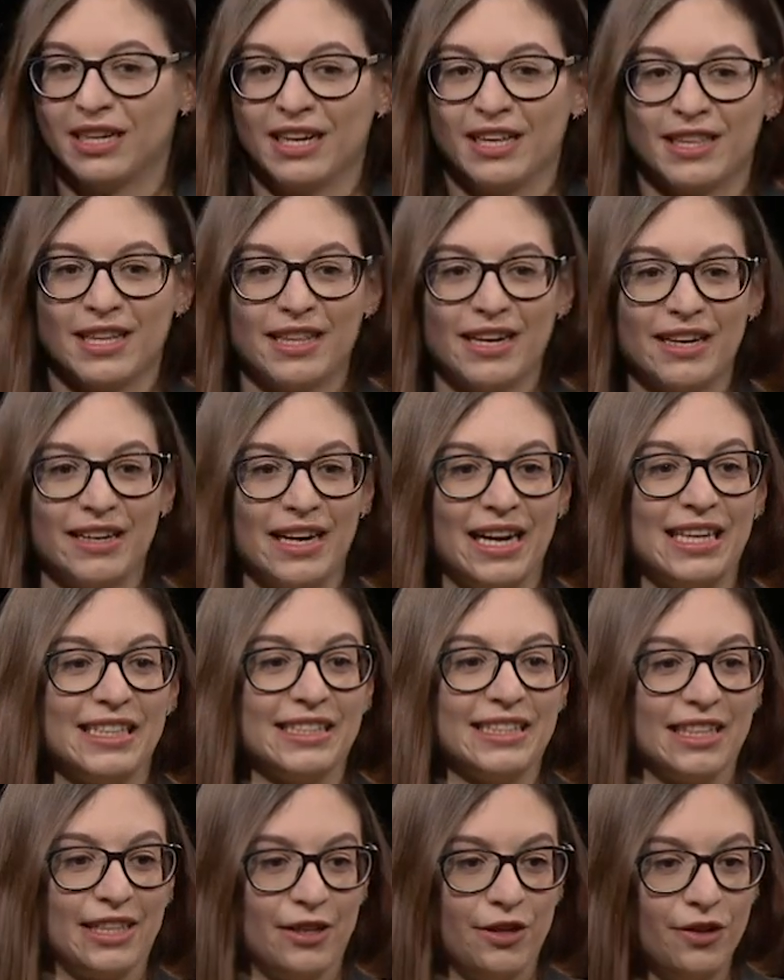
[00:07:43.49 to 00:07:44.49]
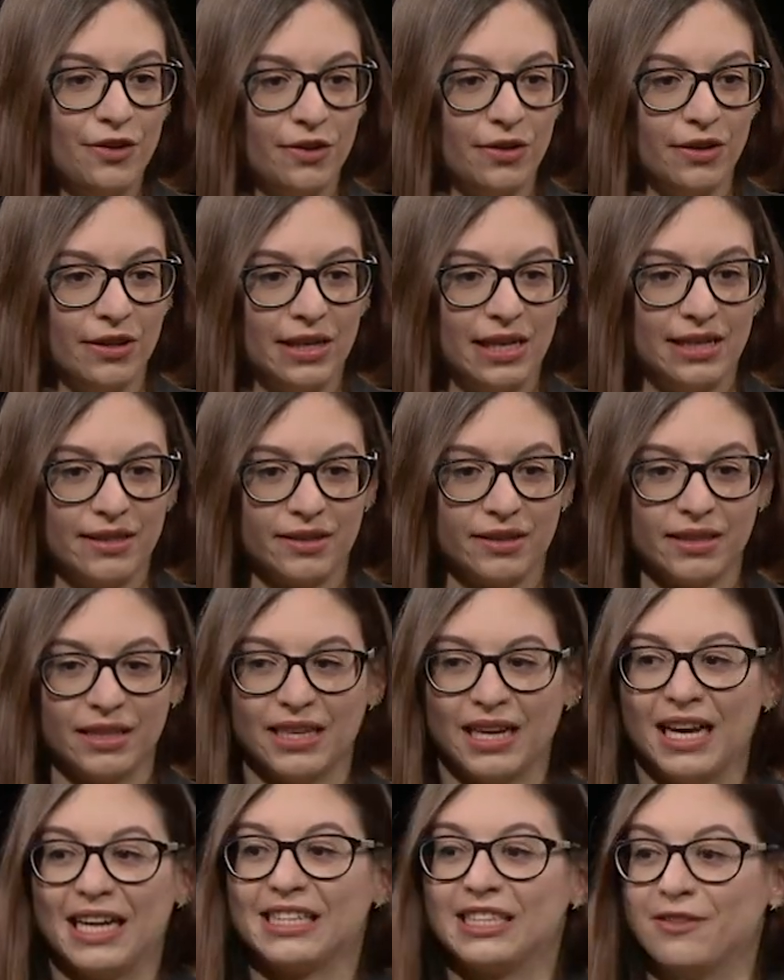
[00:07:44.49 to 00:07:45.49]
that are as secure and
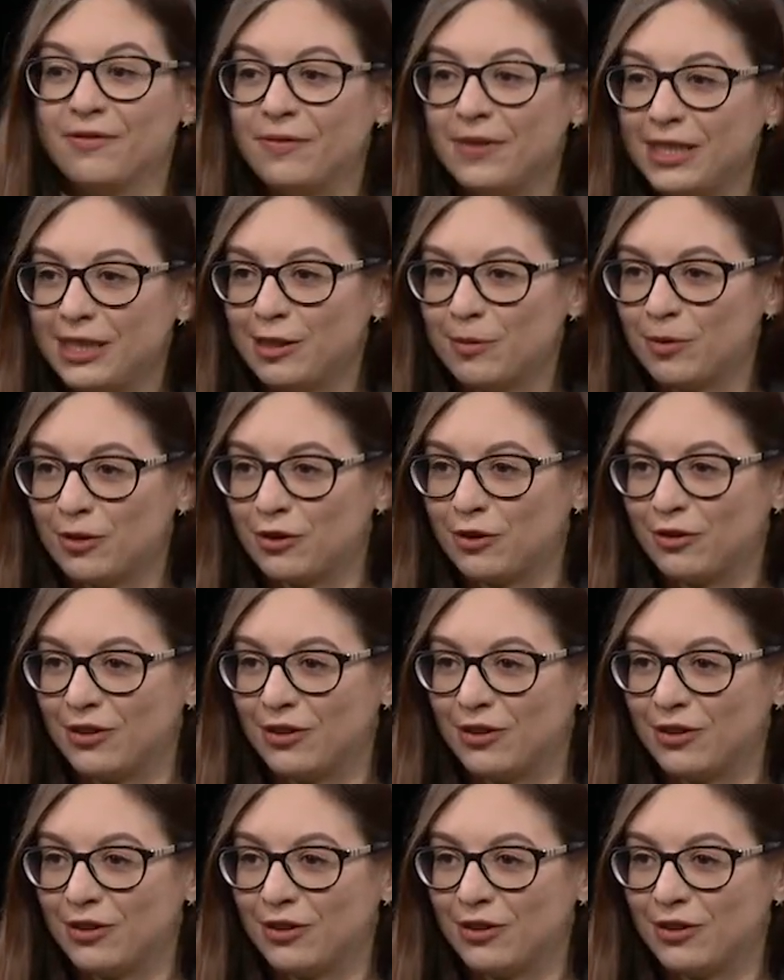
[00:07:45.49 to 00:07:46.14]
as invisible to